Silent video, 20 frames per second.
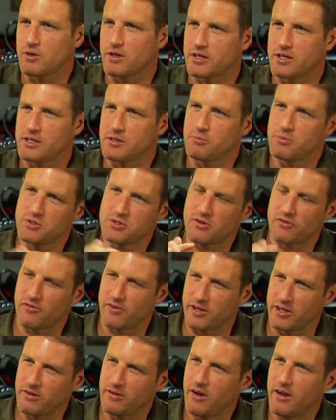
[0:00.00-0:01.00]
What, can you put your
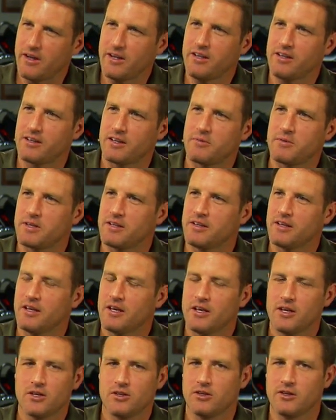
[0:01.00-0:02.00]
finger on it? I mean,
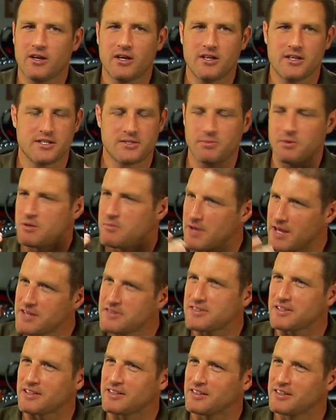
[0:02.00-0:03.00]
you got it's been
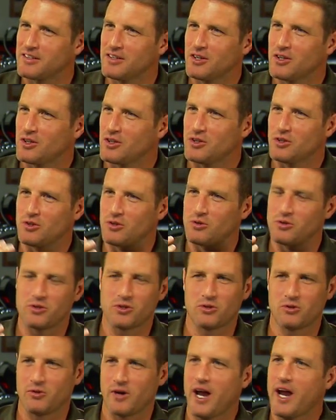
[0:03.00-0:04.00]
amazing. Your
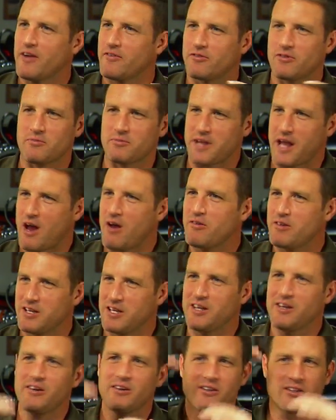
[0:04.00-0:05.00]
your ride from down
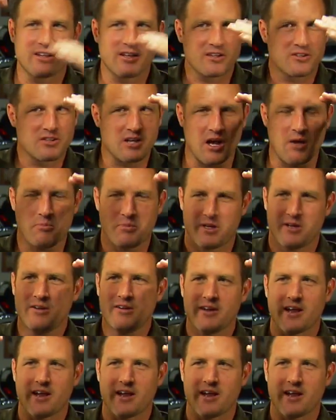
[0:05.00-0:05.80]
here to, to up here